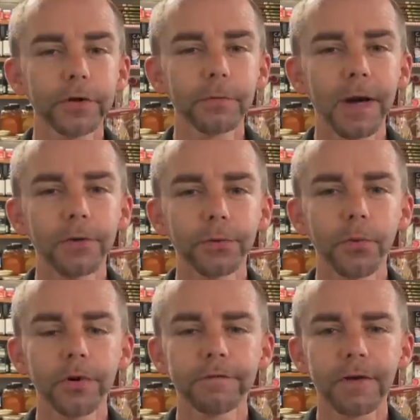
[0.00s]
here about
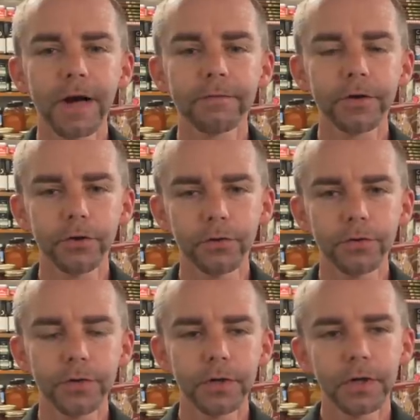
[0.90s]
25
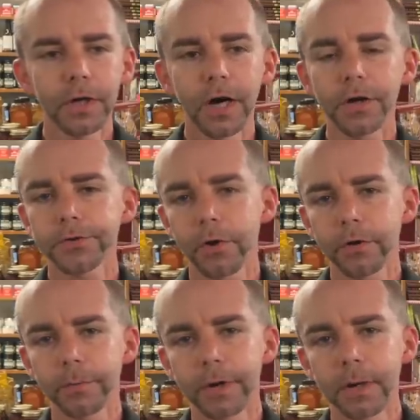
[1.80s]
years. I
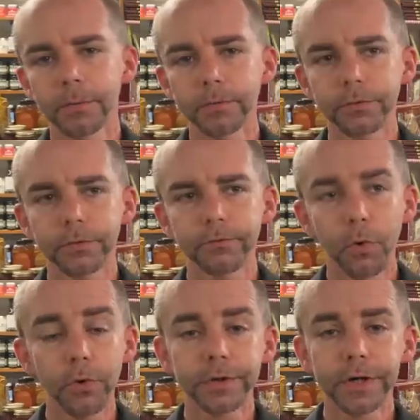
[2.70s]
started when I was
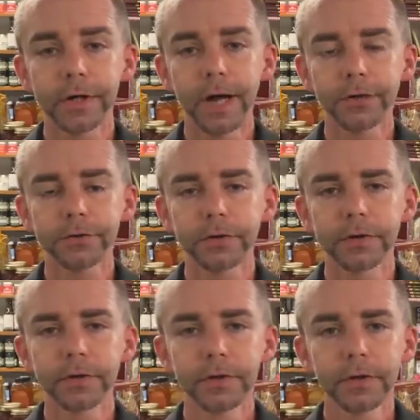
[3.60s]
14
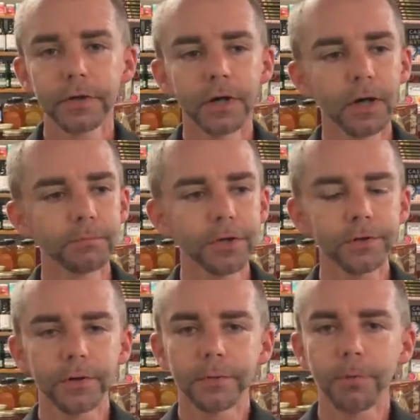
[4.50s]
actually, um,
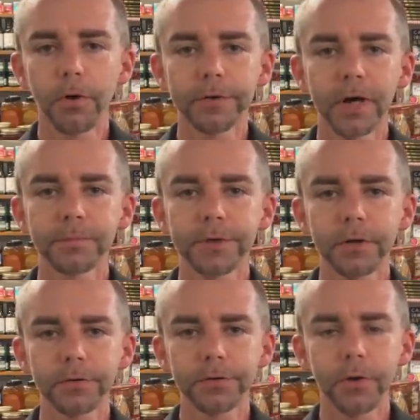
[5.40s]
just a part-time
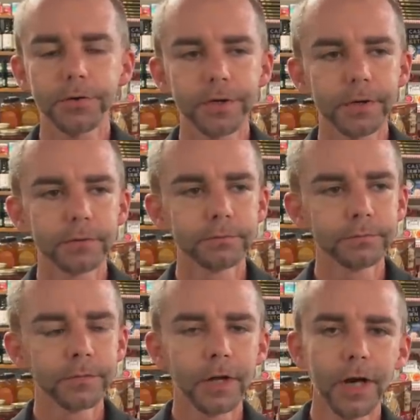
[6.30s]
sales associate.
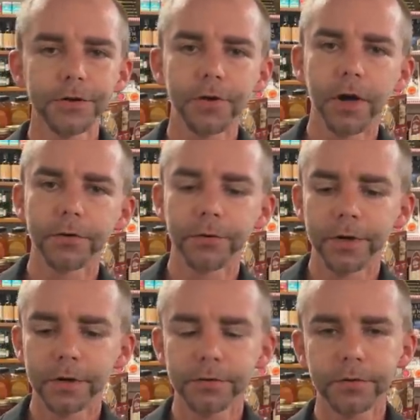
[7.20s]
I stock
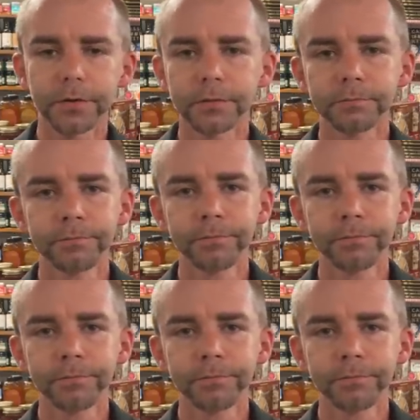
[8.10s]
drinks and